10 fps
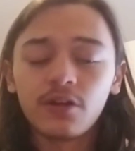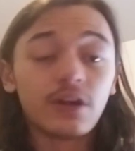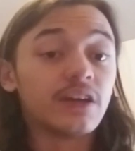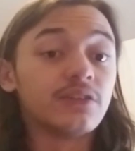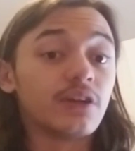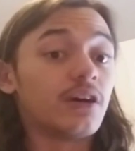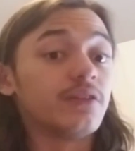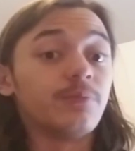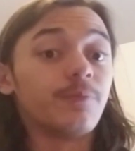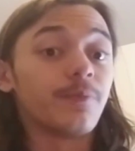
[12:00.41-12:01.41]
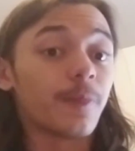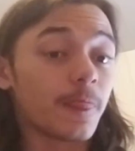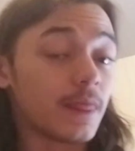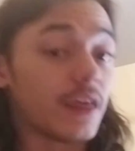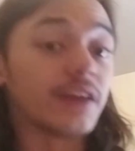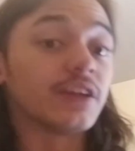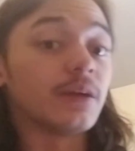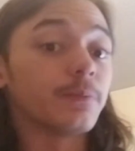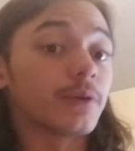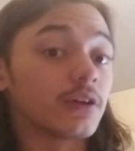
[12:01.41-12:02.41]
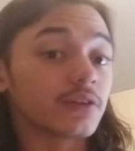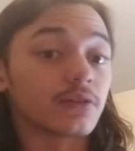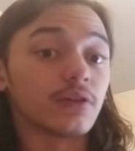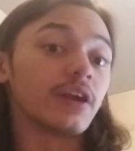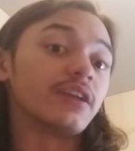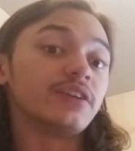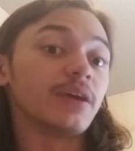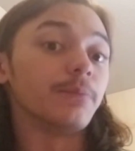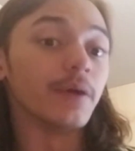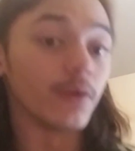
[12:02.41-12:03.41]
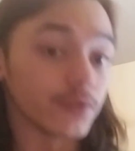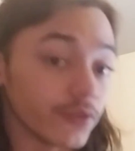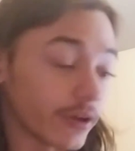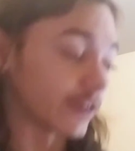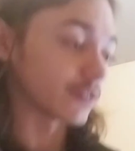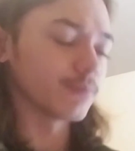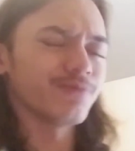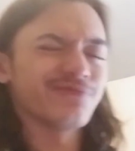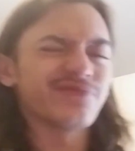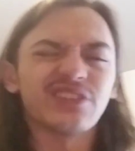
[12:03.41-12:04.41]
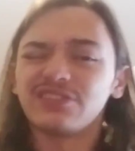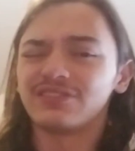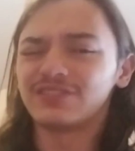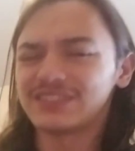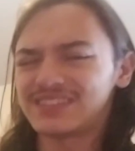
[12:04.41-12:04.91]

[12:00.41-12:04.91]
And on endgame perk or endgame builds, like, let's